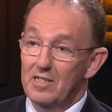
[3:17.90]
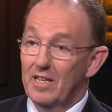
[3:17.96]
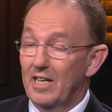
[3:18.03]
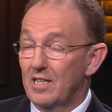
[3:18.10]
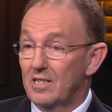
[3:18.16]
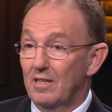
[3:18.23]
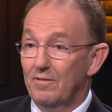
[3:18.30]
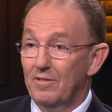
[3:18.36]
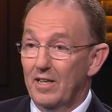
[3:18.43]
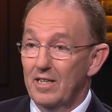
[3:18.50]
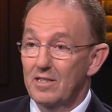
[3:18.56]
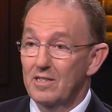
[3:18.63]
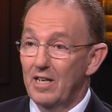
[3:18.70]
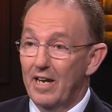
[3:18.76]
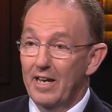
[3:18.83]
case, if they
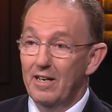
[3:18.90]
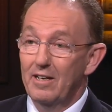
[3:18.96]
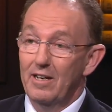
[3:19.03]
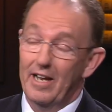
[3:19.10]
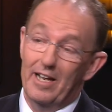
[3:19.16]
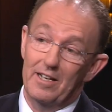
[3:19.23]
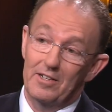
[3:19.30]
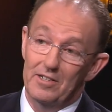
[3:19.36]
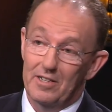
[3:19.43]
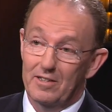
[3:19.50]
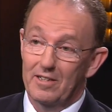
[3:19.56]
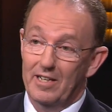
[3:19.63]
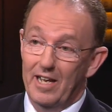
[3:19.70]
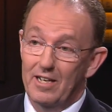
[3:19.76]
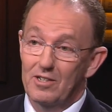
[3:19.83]
said, as in
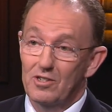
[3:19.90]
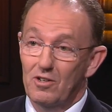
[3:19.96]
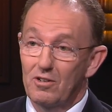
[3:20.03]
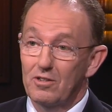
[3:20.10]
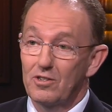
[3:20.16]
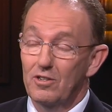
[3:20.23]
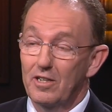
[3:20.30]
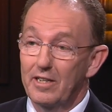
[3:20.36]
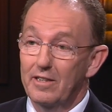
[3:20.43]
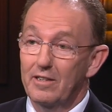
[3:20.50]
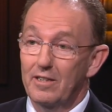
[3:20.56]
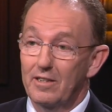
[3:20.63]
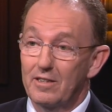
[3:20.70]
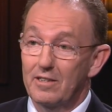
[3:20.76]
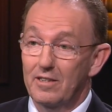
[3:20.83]
the case Scott tried,
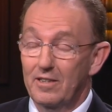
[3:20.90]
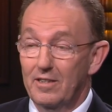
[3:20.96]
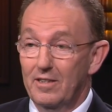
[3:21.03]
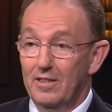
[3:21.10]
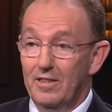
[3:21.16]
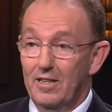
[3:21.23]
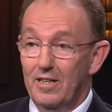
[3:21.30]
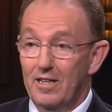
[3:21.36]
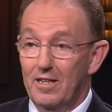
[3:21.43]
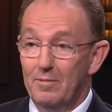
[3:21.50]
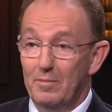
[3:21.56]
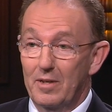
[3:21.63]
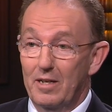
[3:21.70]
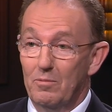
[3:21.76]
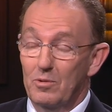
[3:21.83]
that
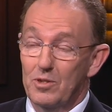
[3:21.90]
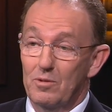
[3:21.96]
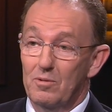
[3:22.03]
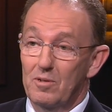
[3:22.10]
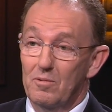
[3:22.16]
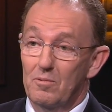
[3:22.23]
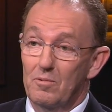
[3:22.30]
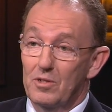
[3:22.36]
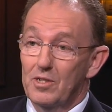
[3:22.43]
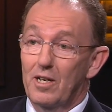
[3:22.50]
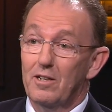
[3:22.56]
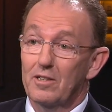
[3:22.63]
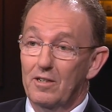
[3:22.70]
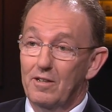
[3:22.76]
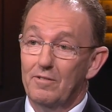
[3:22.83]
it was a
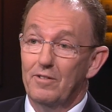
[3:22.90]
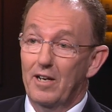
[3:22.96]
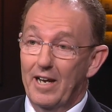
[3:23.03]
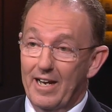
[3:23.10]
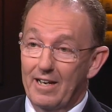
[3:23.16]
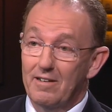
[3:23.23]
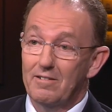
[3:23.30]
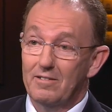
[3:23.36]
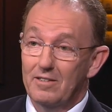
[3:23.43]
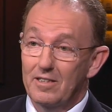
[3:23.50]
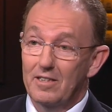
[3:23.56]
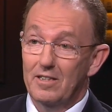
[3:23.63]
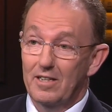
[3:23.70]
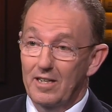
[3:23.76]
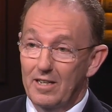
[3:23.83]
result of a
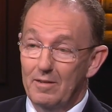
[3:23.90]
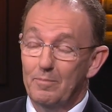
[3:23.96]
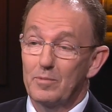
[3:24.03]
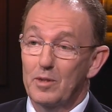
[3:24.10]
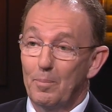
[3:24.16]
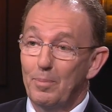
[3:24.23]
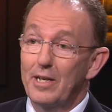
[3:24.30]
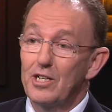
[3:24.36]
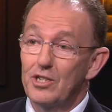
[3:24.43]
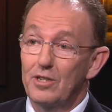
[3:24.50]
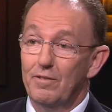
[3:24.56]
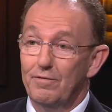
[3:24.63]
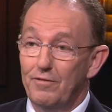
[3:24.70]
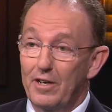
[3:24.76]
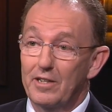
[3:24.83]
depletion
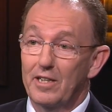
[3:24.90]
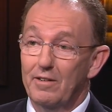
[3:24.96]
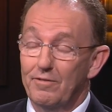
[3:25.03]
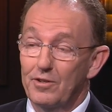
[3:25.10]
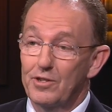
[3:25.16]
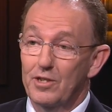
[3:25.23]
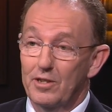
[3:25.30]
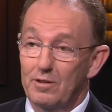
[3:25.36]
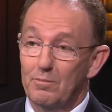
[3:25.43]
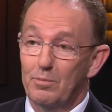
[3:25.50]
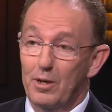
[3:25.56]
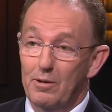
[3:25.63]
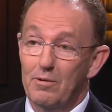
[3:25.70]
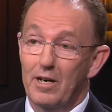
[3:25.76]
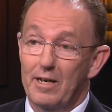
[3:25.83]
of funding for certain
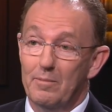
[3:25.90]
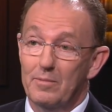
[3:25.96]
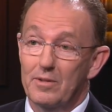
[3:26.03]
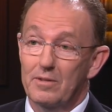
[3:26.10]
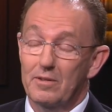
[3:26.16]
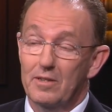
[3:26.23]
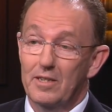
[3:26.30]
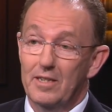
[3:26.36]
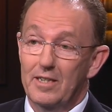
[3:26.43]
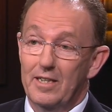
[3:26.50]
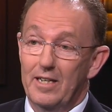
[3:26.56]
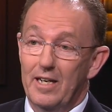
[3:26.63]
programs. Mm-hmm.